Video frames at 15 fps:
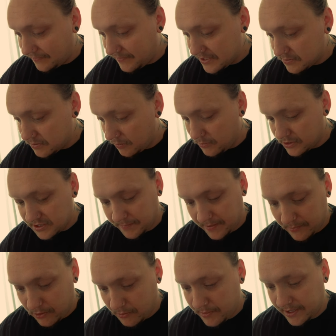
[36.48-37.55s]
this one was a
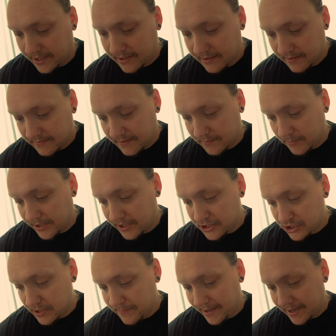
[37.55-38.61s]
bit more money than we
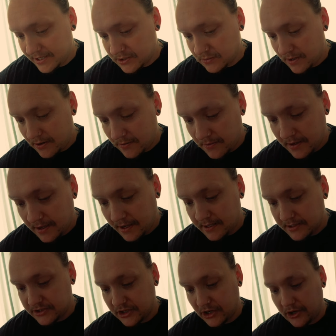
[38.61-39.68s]
usually pay as well.
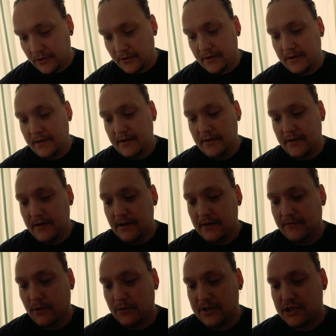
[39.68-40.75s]
So
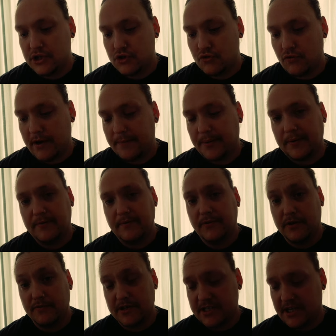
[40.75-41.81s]
for this trip,
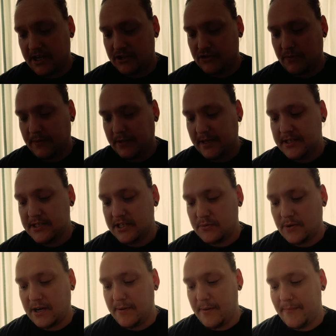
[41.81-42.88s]
for the return trip at least, because
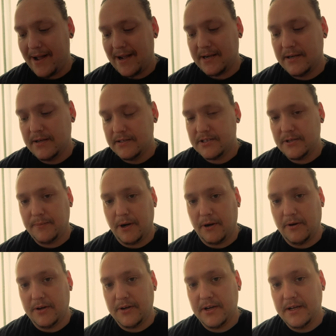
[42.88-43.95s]
we're coming back to
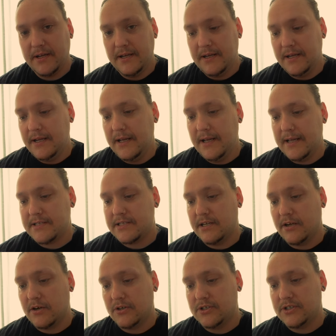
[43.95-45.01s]
Poland, it's
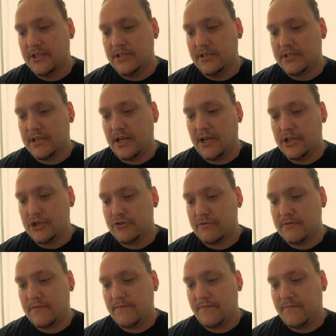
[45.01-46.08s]
going to cost us
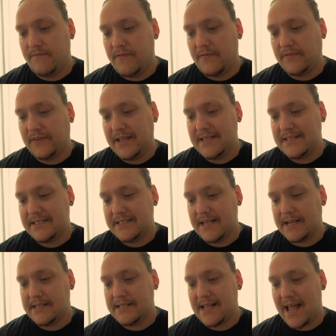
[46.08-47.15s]

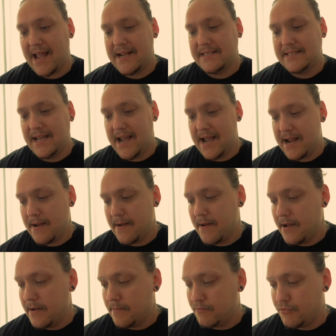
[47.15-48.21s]
£156.88
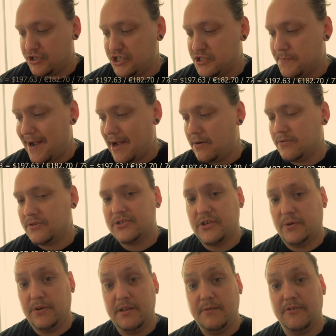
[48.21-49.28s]
British pounds.
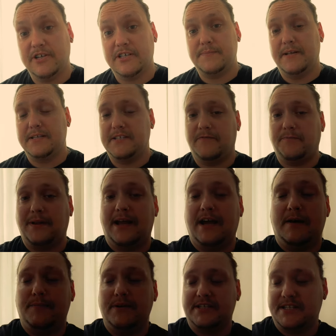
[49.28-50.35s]
So one of the more expensive
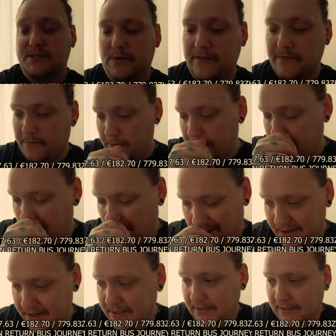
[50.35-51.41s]
buses we've got
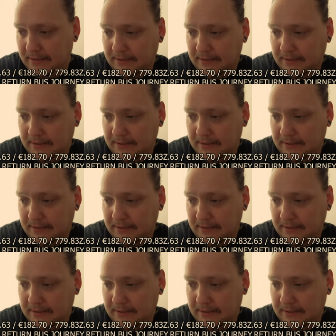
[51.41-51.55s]
on.